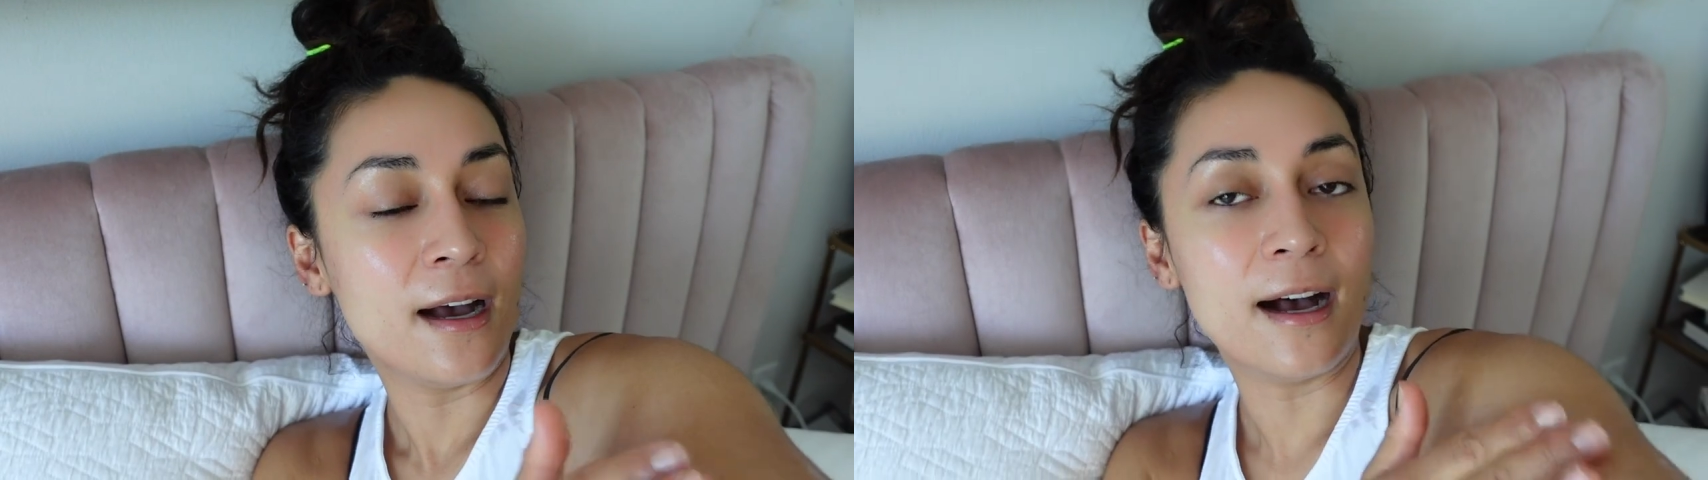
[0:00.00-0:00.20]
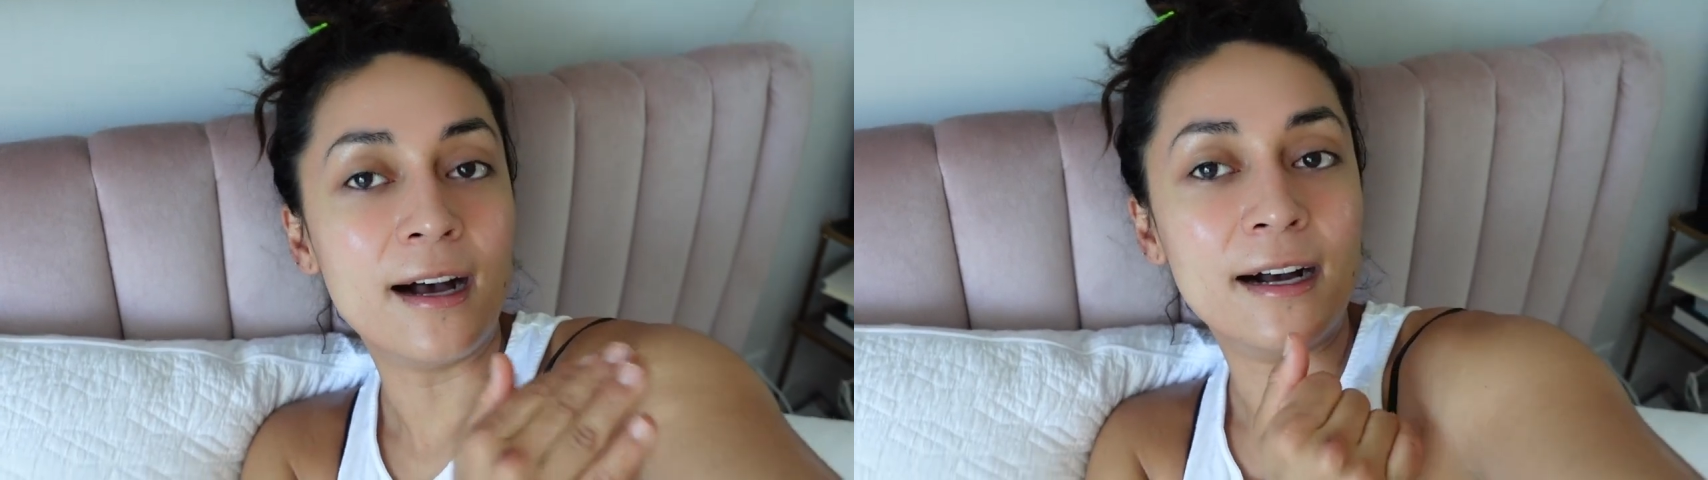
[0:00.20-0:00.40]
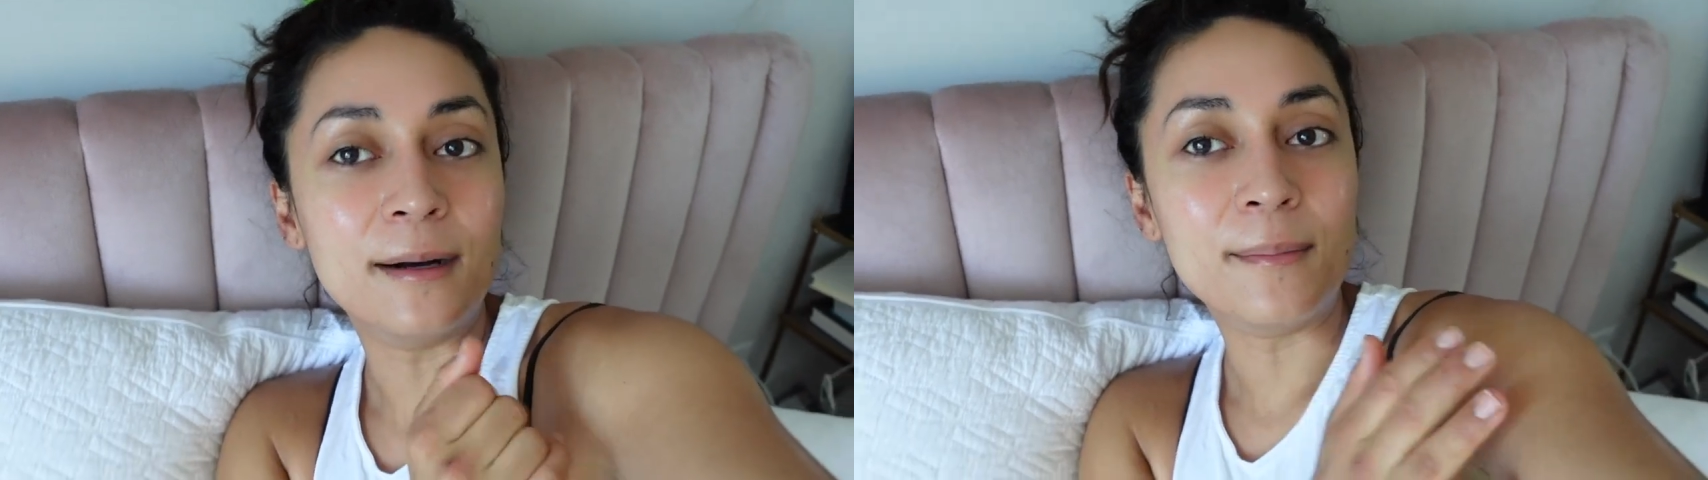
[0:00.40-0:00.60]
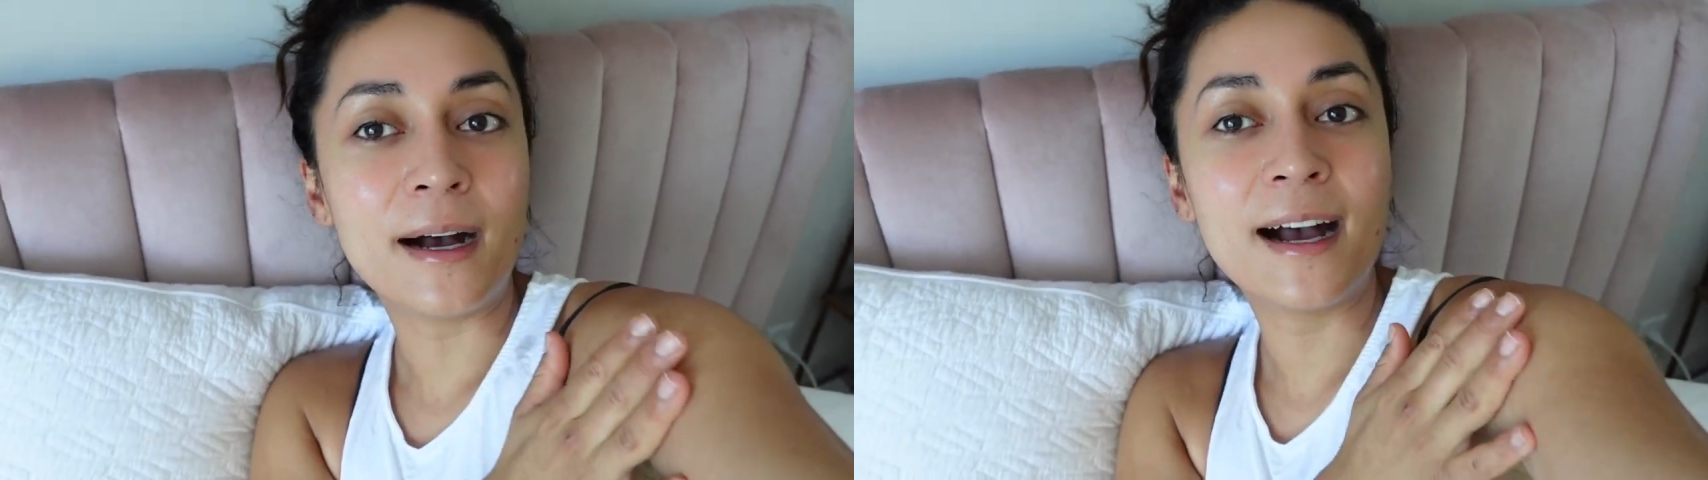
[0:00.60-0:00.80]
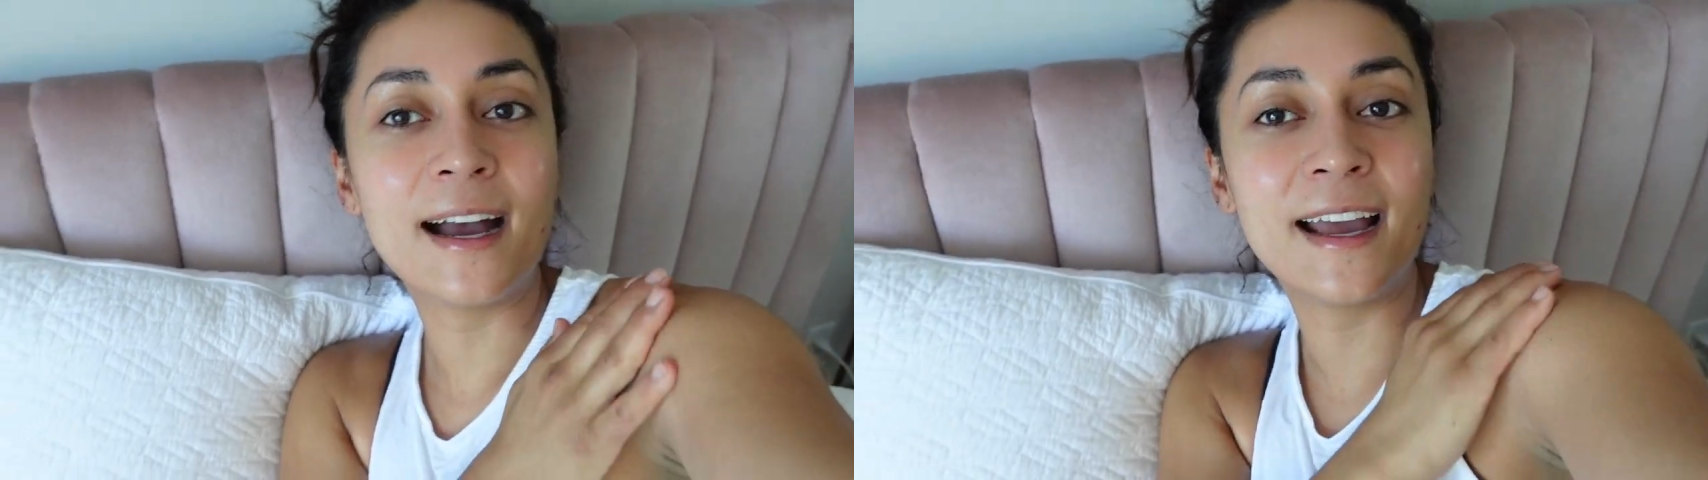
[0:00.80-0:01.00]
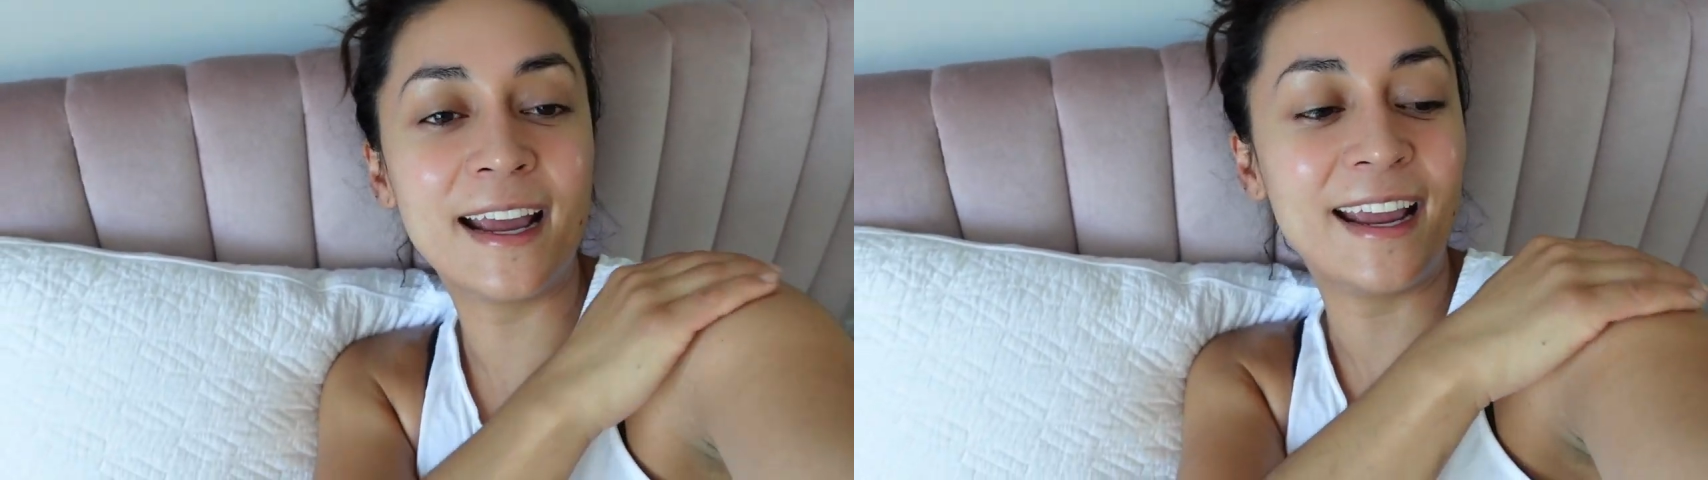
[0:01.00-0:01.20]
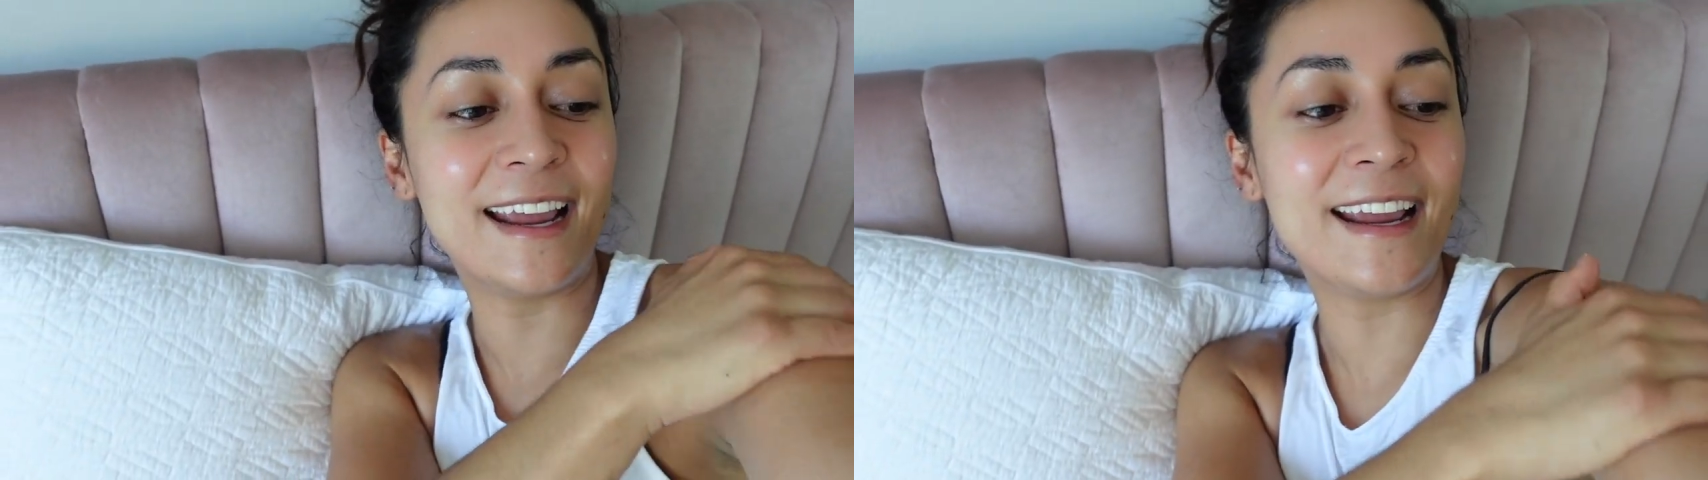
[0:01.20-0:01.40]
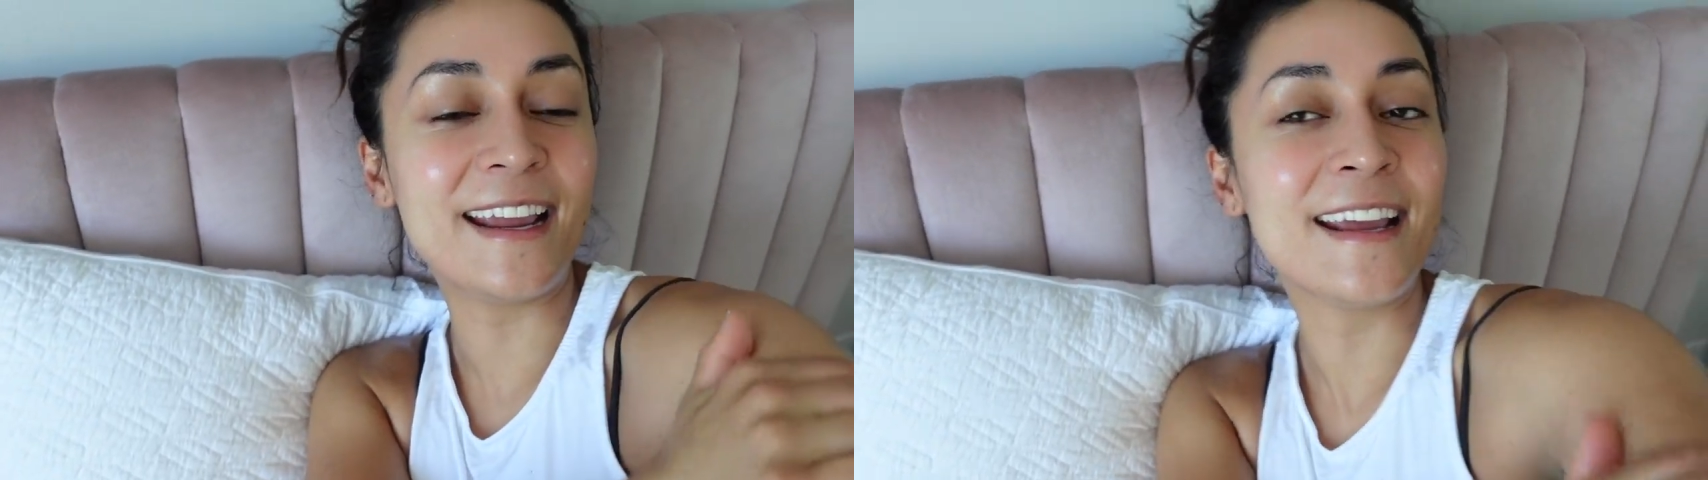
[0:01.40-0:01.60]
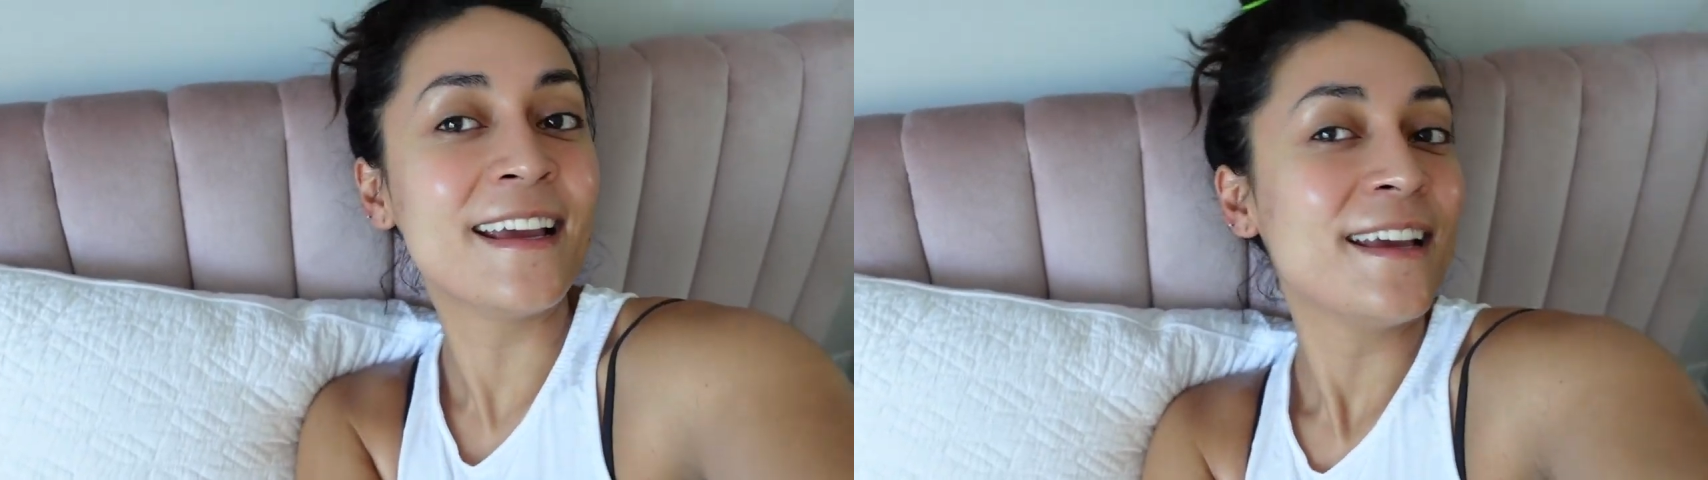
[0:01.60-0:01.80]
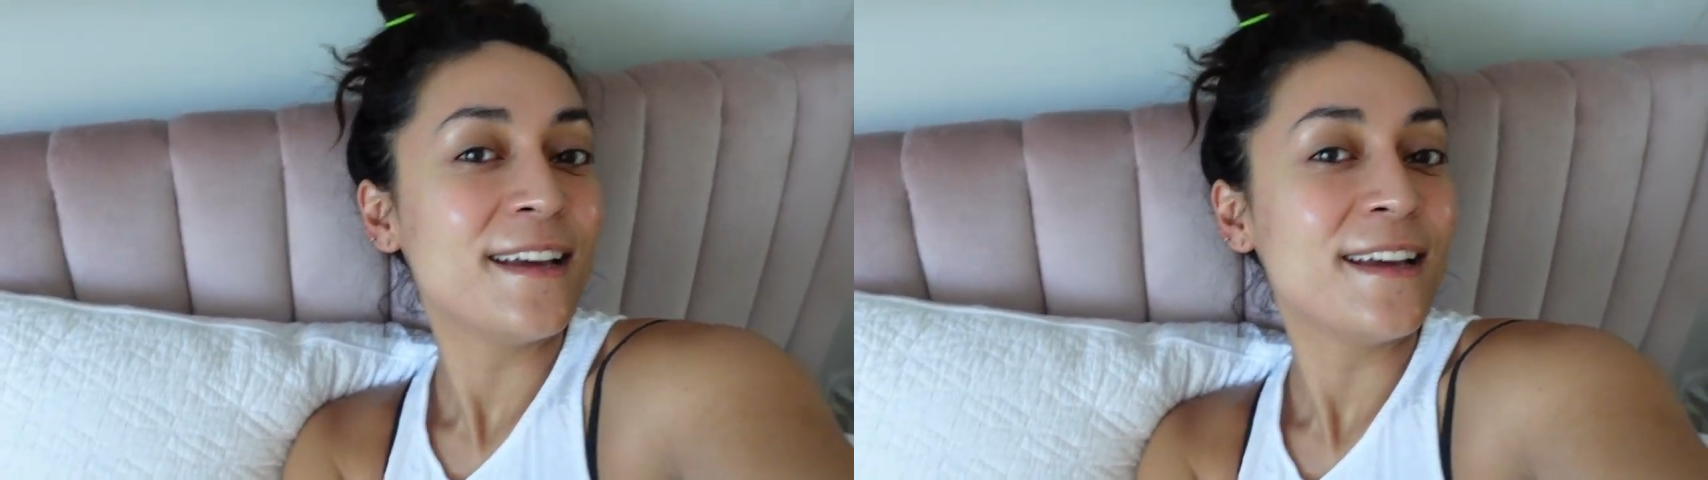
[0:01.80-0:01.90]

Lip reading: I,